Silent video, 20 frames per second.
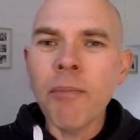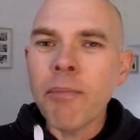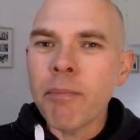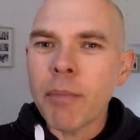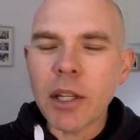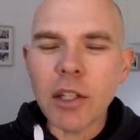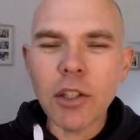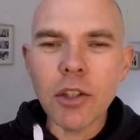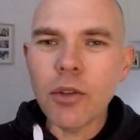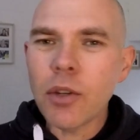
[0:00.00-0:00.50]

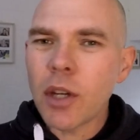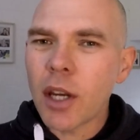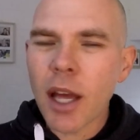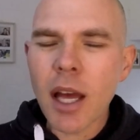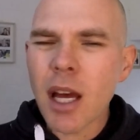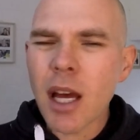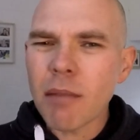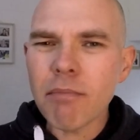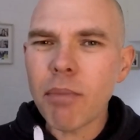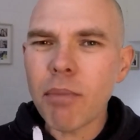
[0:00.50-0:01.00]
But you
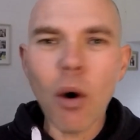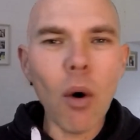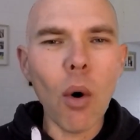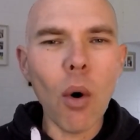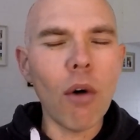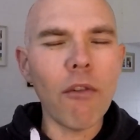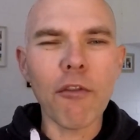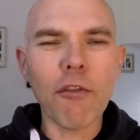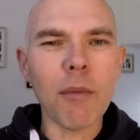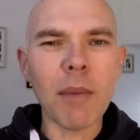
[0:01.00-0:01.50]
can't
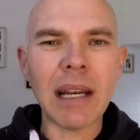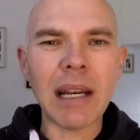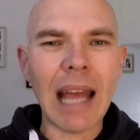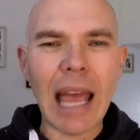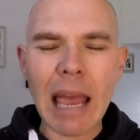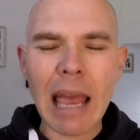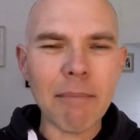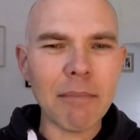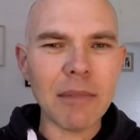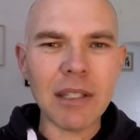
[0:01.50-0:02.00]
pour from an
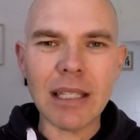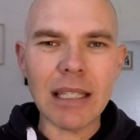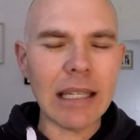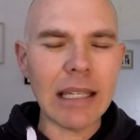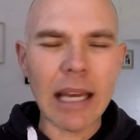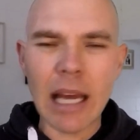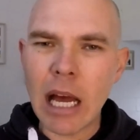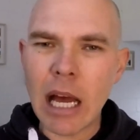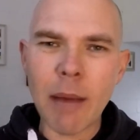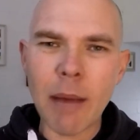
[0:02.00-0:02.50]
empty
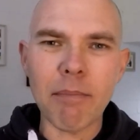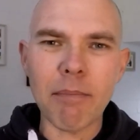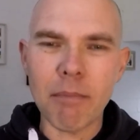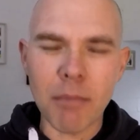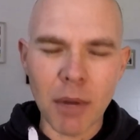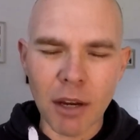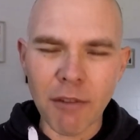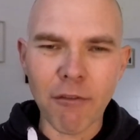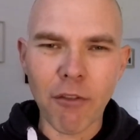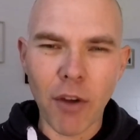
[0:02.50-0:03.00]
cup,
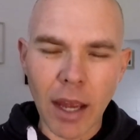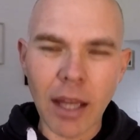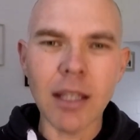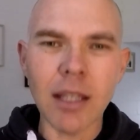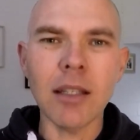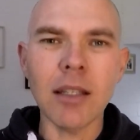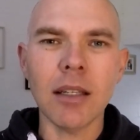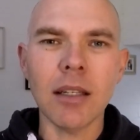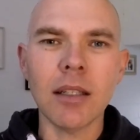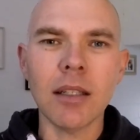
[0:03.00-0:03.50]
my
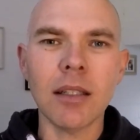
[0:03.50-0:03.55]
friend.